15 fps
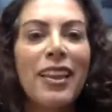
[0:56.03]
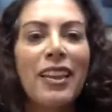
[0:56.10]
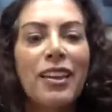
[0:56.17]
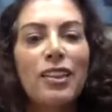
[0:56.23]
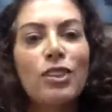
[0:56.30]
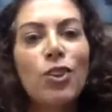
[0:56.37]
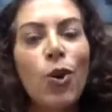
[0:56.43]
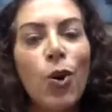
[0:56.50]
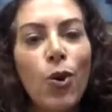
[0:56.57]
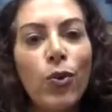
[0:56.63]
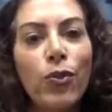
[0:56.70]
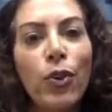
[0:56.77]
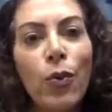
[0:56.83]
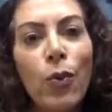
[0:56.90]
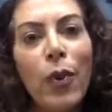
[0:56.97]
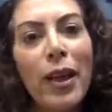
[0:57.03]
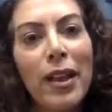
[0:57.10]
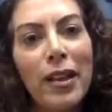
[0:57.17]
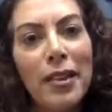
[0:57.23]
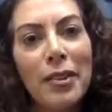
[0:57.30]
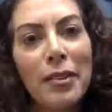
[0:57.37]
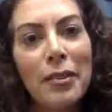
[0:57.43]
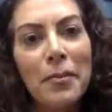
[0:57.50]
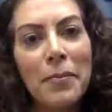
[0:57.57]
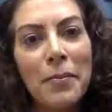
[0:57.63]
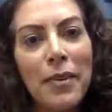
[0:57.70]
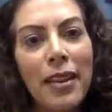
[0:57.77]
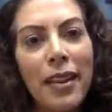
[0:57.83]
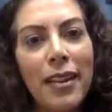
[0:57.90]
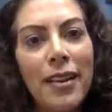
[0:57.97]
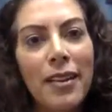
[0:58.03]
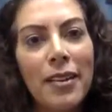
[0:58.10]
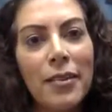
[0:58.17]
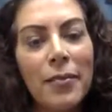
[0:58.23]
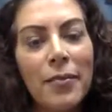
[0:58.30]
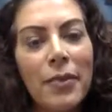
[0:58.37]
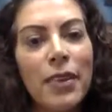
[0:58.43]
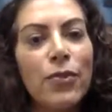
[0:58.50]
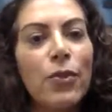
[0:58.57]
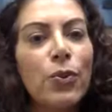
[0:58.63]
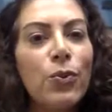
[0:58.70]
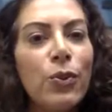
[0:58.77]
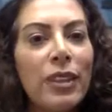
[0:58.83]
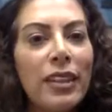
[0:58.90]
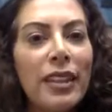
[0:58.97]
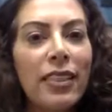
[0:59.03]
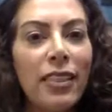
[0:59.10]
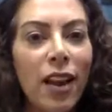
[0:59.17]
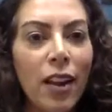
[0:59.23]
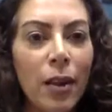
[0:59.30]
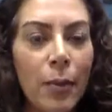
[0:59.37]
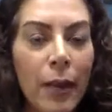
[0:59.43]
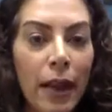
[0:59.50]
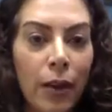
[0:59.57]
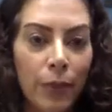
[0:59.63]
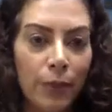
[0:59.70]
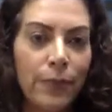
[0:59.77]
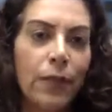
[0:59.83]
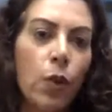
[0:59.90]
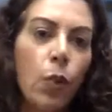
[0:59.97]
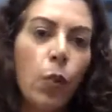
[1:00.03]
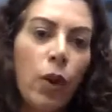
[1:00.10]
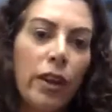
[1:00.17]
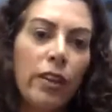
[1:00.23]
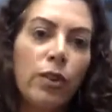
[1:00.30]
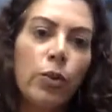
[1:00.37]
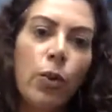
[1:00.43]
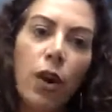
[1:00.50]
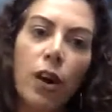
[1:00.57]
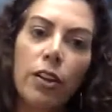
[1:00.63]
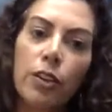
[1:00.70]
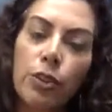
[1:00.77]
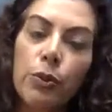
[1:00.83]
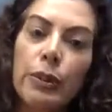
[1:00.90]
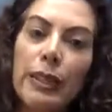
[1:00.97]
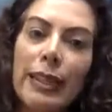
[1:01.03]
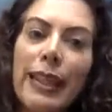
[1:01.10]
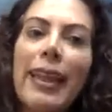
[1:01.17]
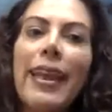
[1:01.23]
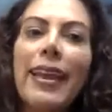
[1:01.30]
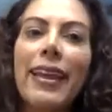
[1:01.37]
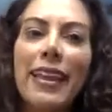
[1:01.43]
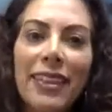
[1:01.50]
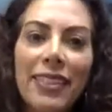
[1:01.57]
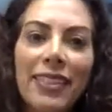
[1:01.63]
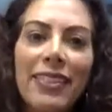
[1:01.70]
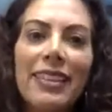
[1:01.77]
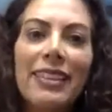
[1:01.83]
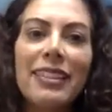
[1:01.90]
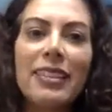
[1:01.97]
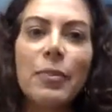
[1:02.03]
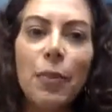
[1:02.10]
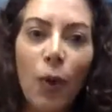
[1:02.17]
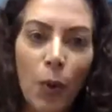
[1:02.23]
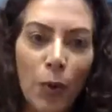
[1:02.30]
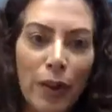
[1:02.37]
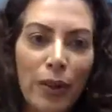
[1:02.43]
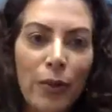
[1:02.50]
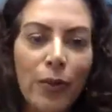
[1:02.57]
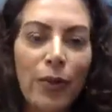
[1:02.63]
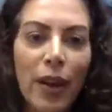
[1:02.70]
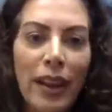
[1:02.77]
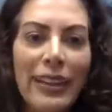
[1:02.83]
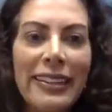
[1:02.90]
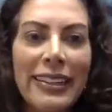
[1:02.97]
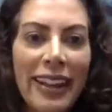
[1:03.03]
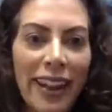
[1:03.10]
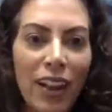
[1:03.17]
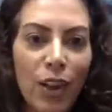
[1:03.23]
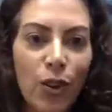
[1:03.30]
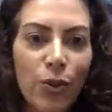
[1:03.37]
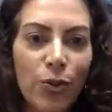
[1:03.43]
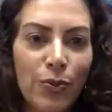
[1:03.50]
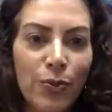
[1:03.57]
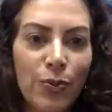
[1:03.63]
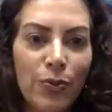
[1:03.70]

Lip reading: So overwhelm, if you really thought about what you are doing in this moment right now,